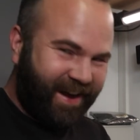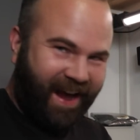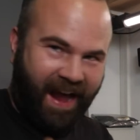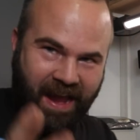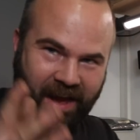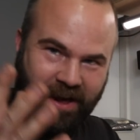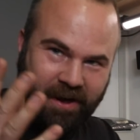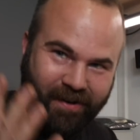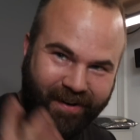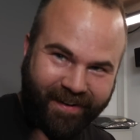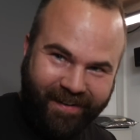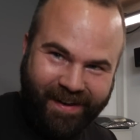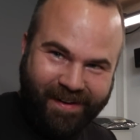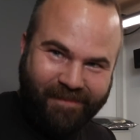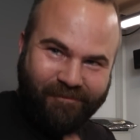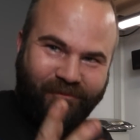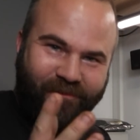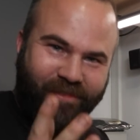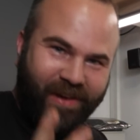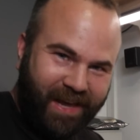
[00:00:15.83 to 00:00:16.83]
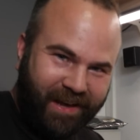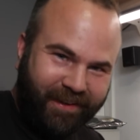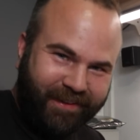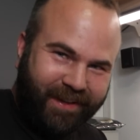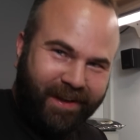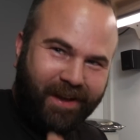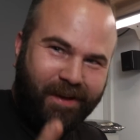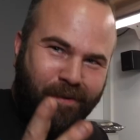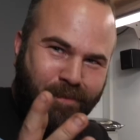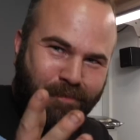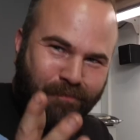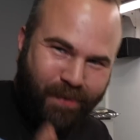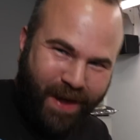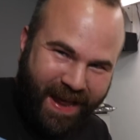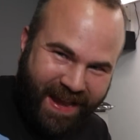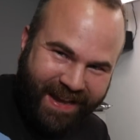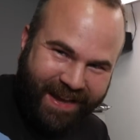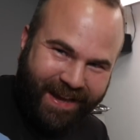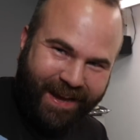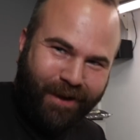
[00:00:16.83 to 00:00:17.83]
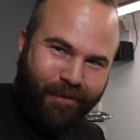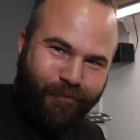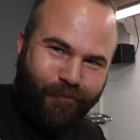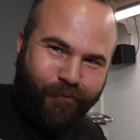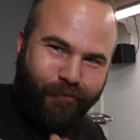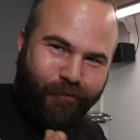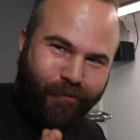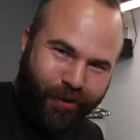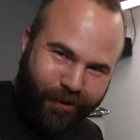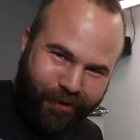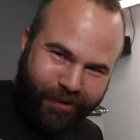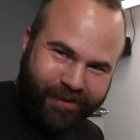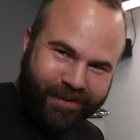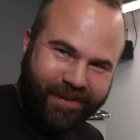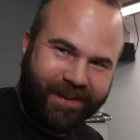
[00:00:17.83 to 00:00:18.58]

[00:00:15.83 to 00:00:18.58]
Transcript: I gonna build a Pentium four